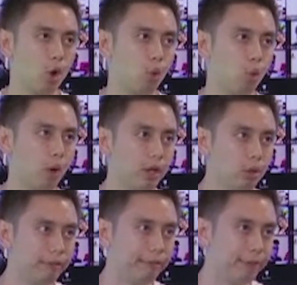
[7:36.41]
What do
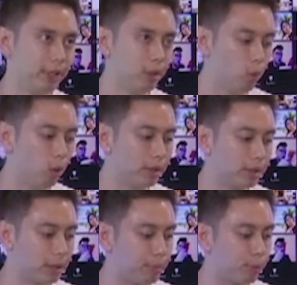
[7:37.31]
you feel
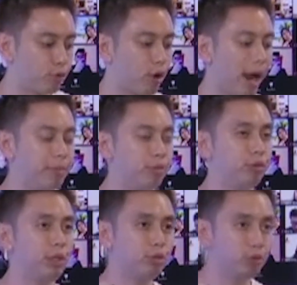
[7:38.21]
was the
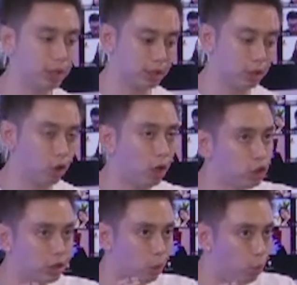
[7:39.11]
primary reason, not
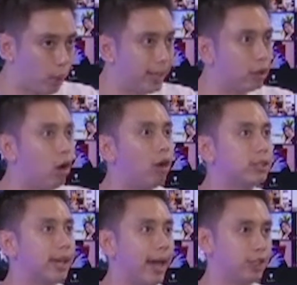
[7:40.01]
just the weight
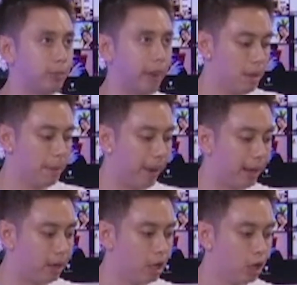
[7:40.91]
loss aspect,
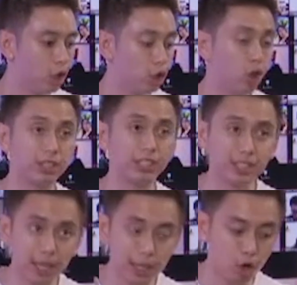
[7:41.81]
but your
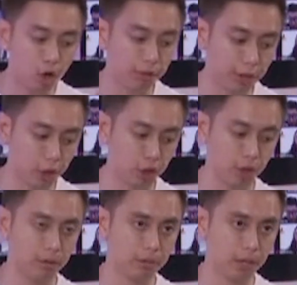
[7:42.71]
skin
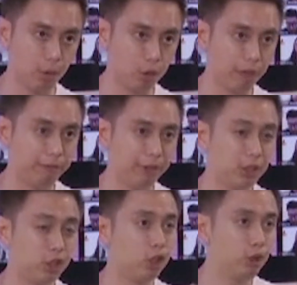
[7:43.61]
condition, okay, which I feel
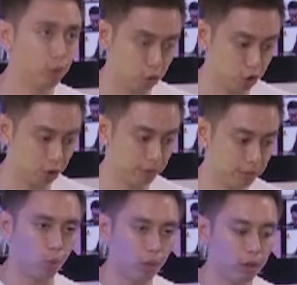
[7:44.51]
is huge?
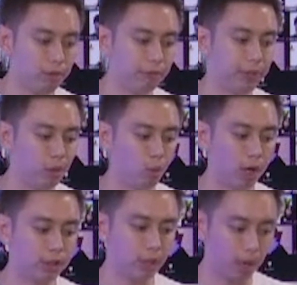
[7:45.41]
What do you feel
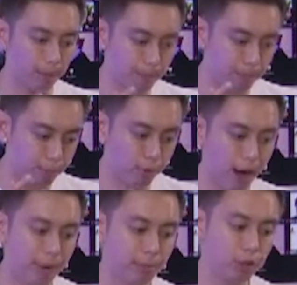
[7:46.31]
was a
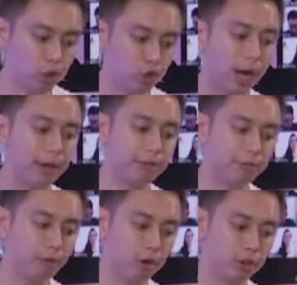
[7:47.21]
primary driving
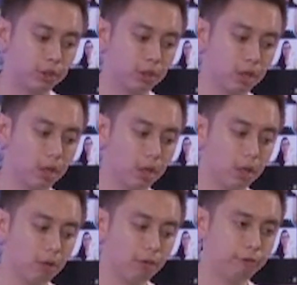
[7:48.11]
force
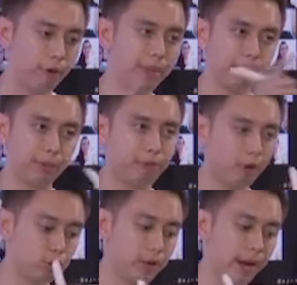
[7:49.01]
from the
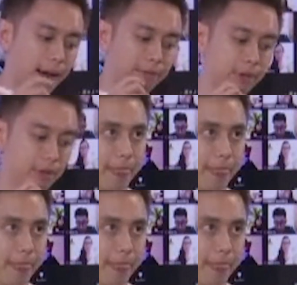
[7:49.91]
before to that after?